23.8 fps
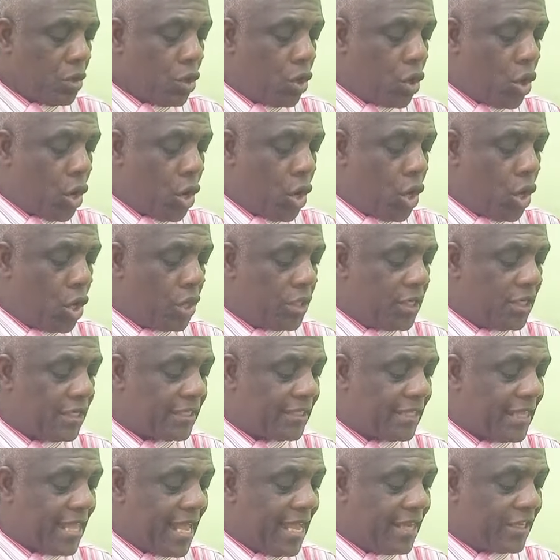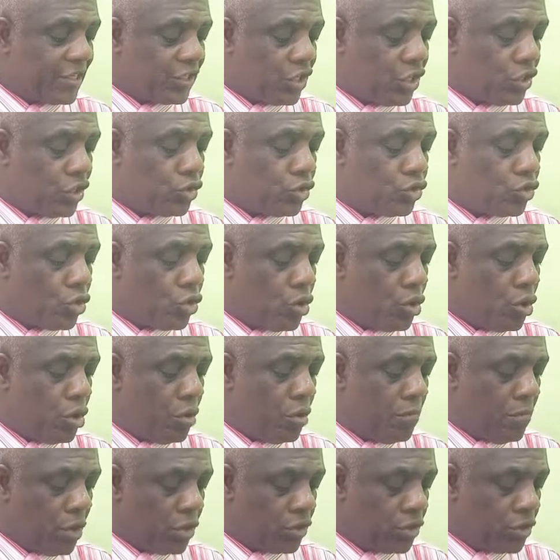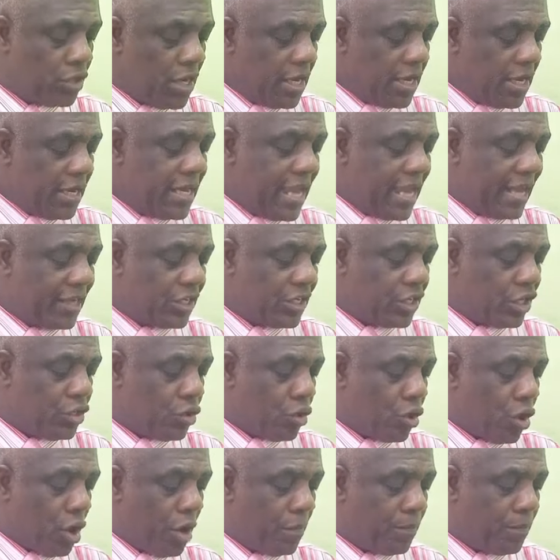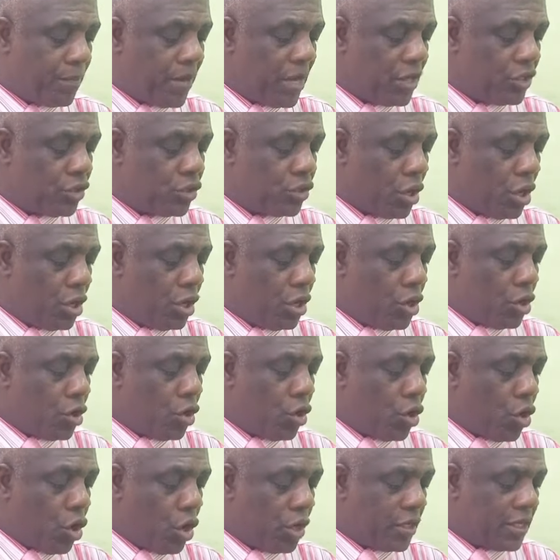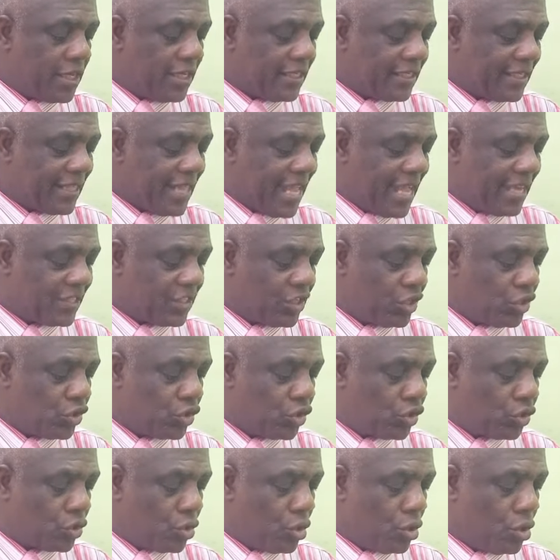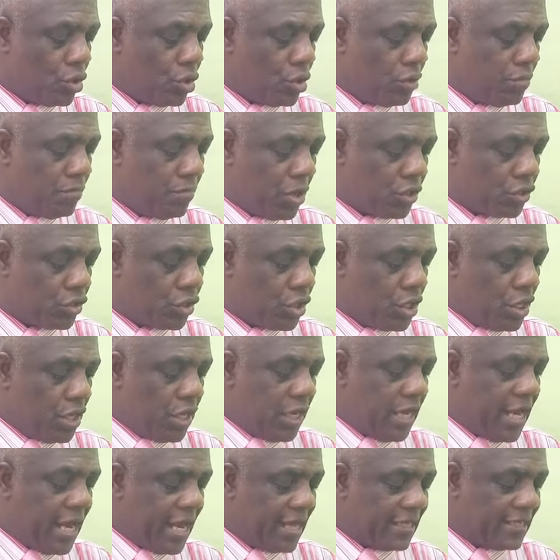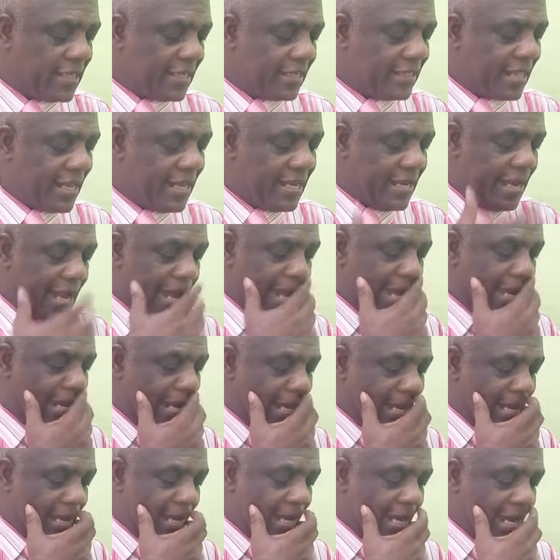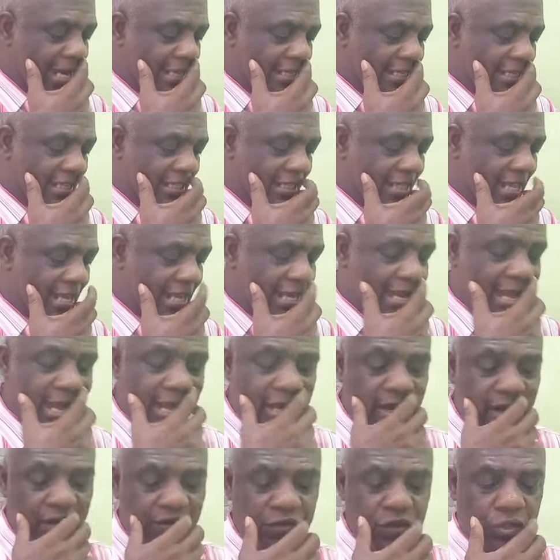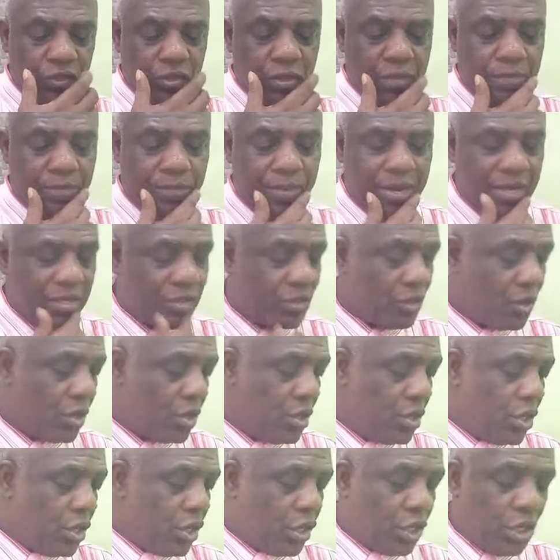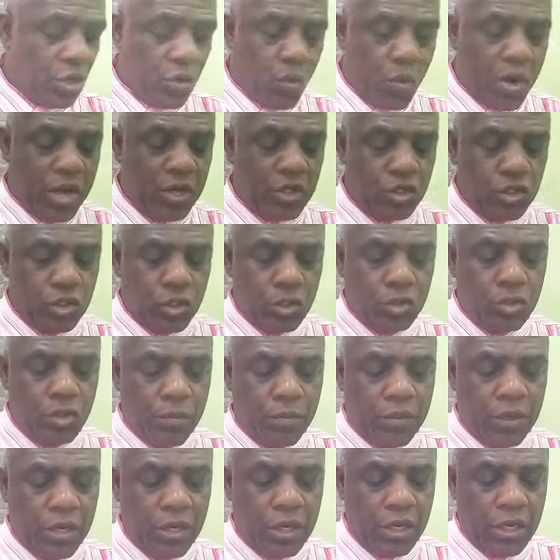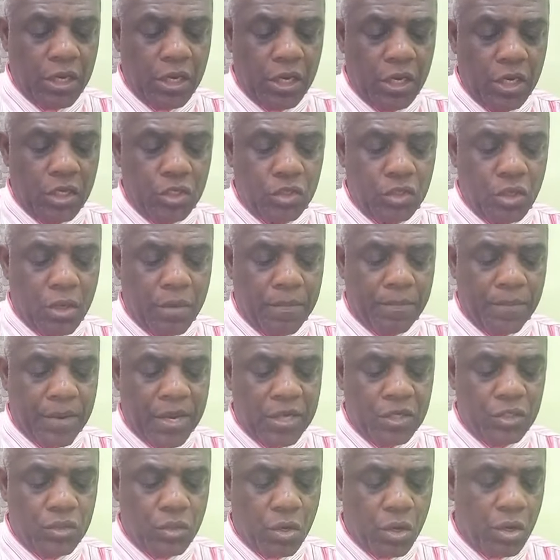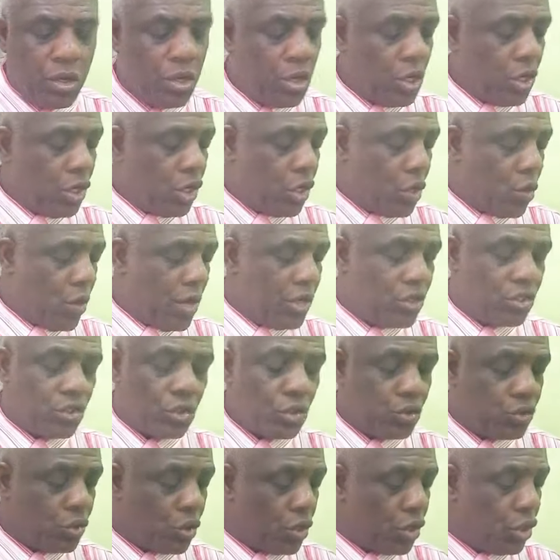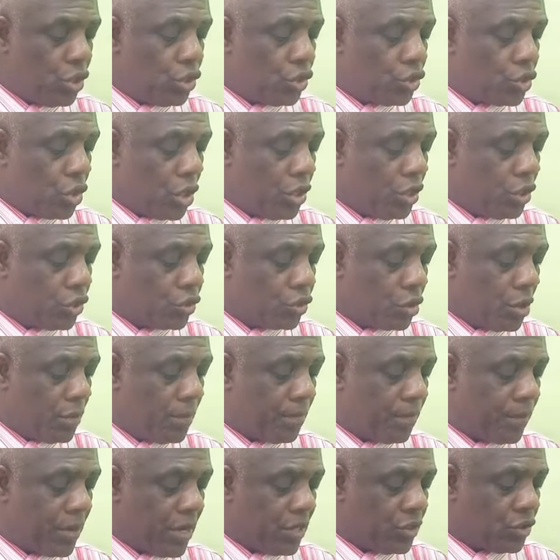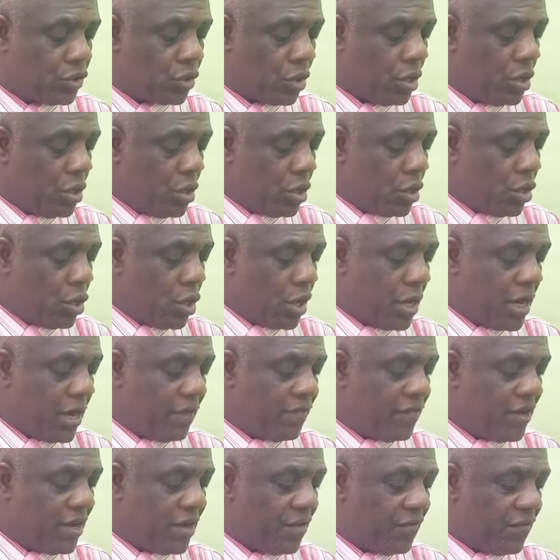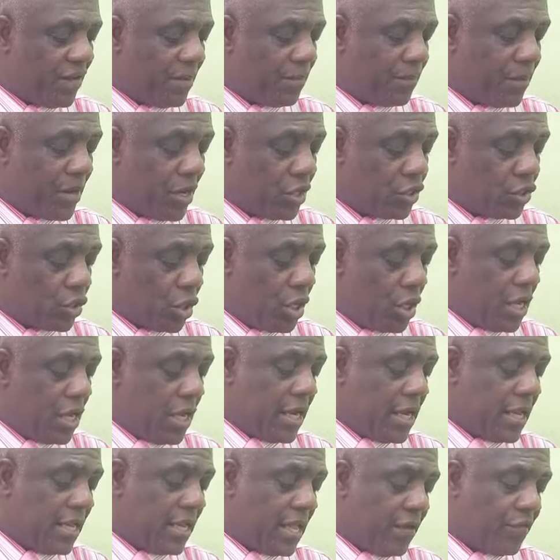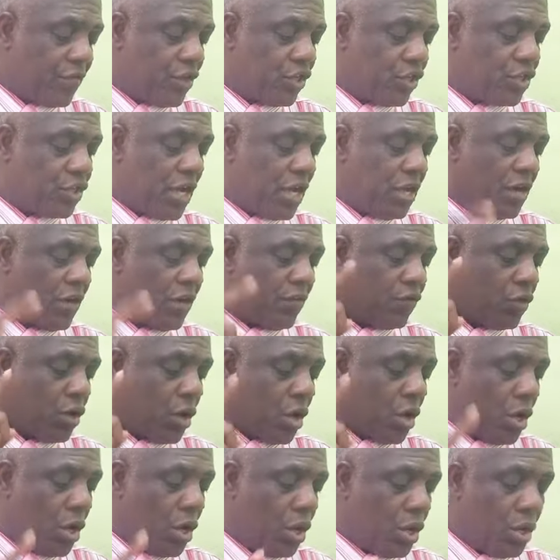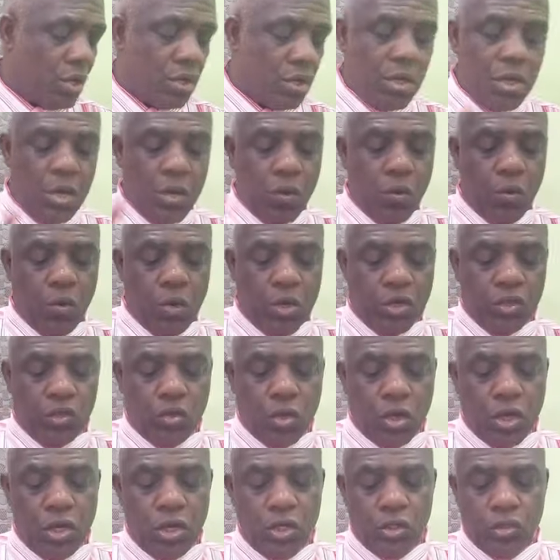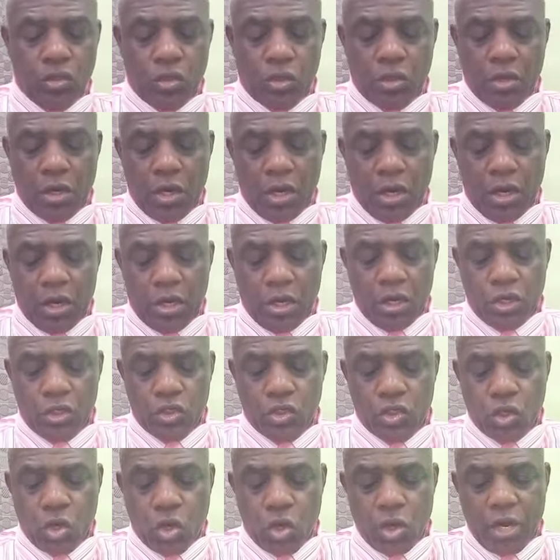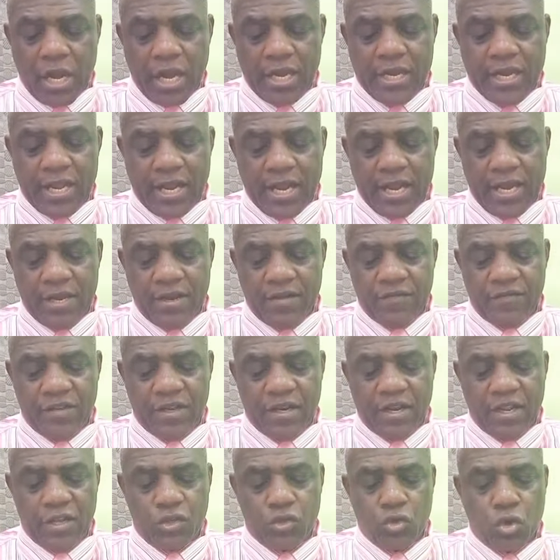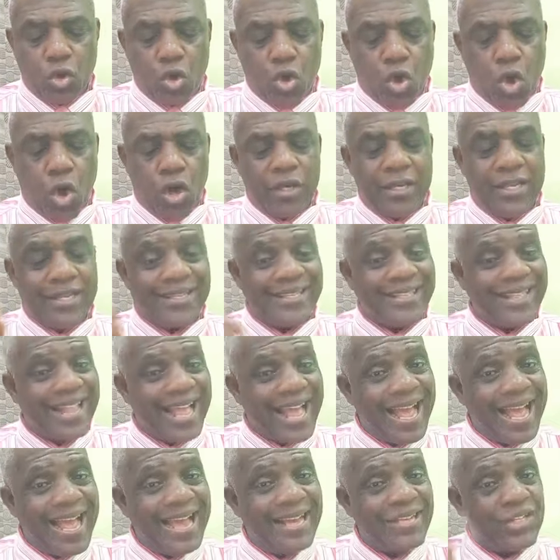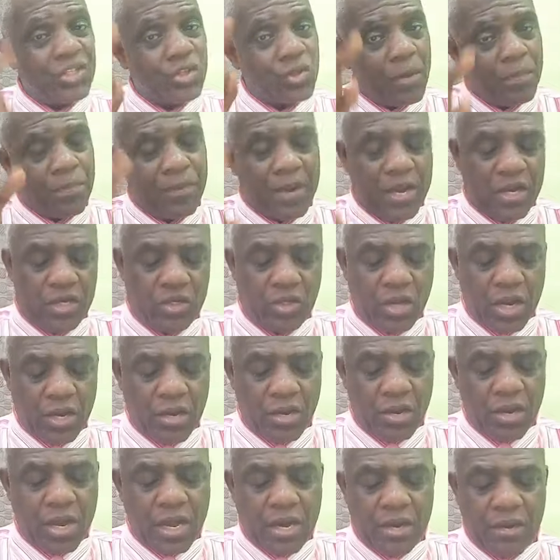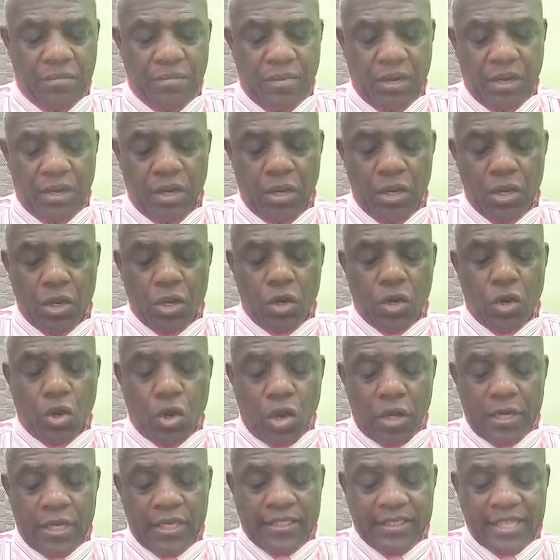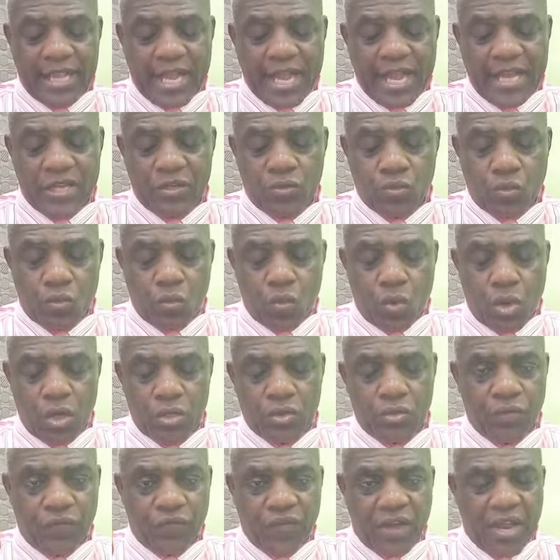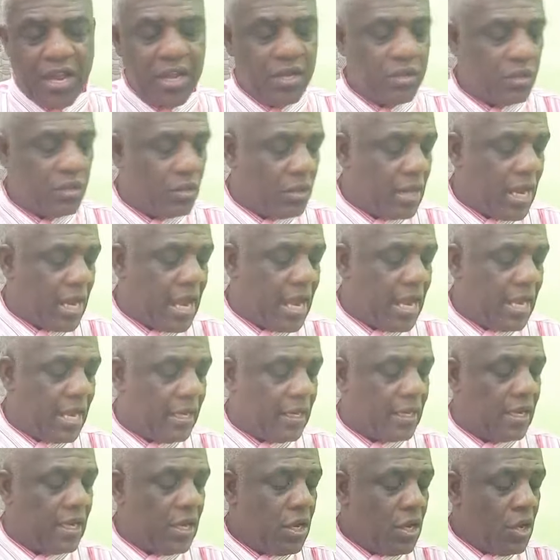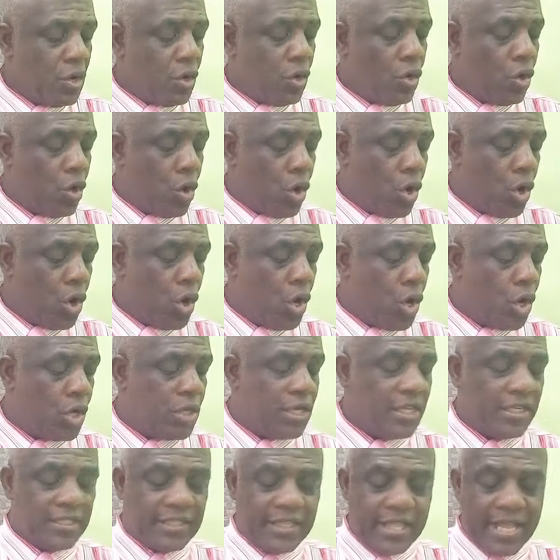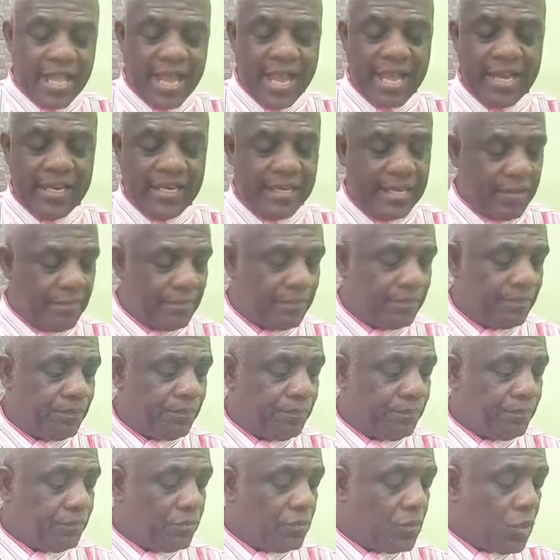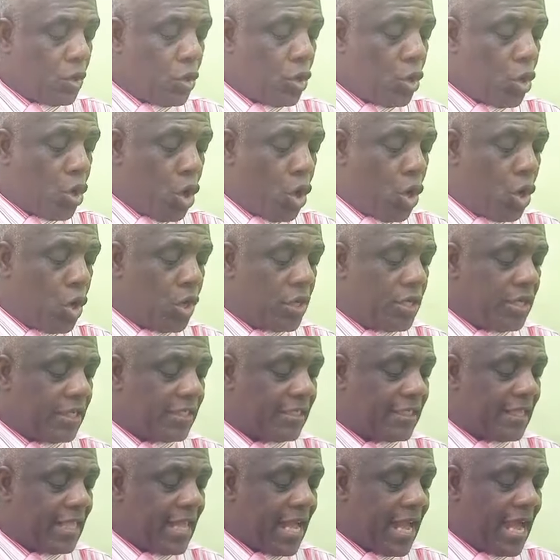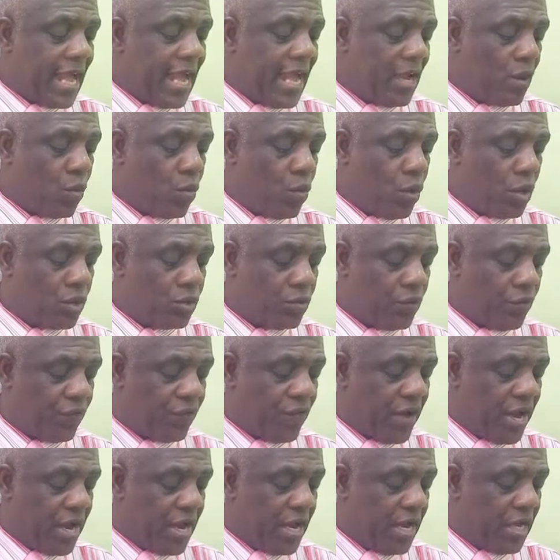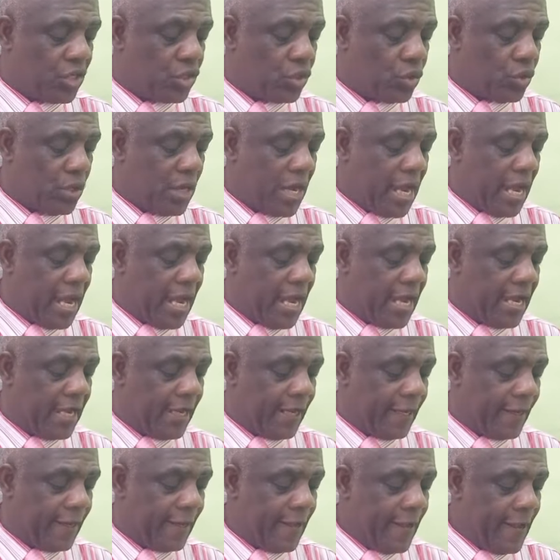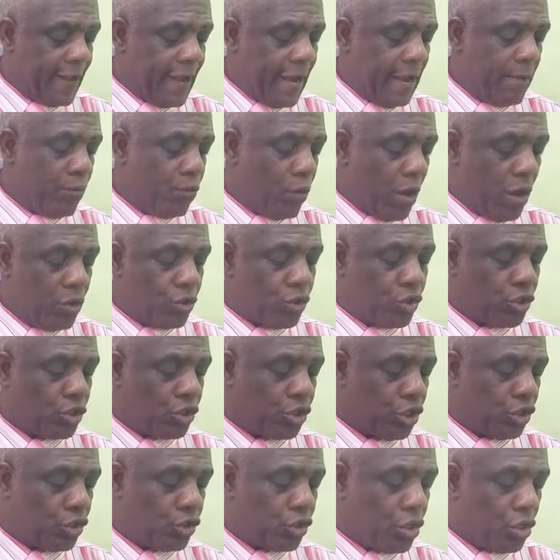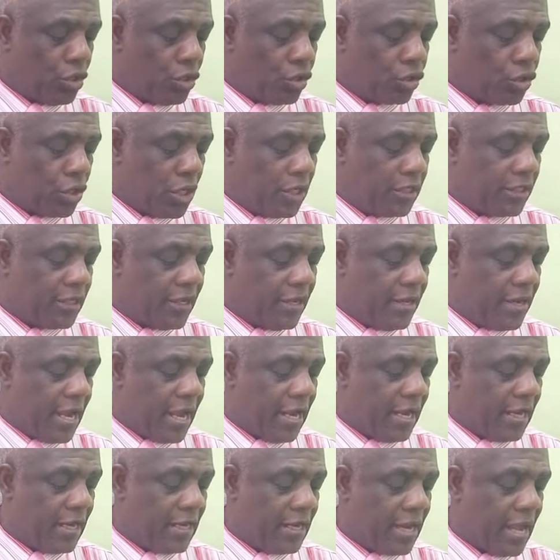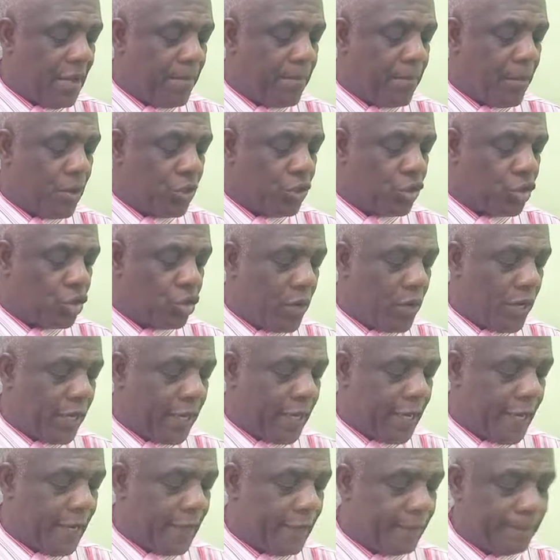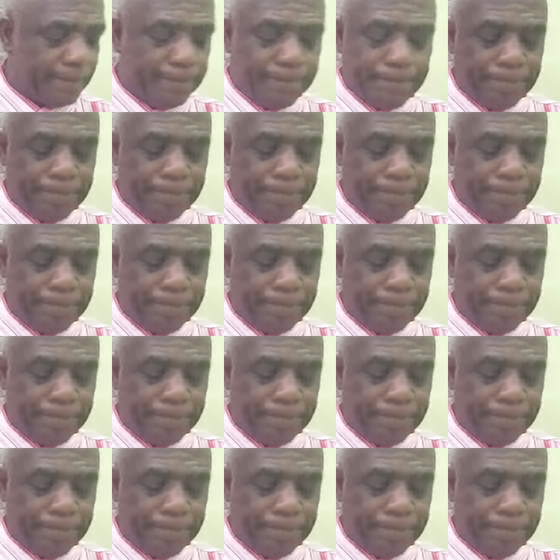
God dislikes it too much. That thing you call pleasure, God dislikes it so much. He has a standard. He has a standard of his own pleasure. He wants you to be in his own pleasure. He wants you to enjoy his own pleasure. God has a divine pleasure that every child of God is going to enjoy at the end of the day. So God dislikes your pleasure. Are you hearing me? God dislikes what you felt you like. God is like them. God is like what you fear to like. And I'll still show you something there in that point again.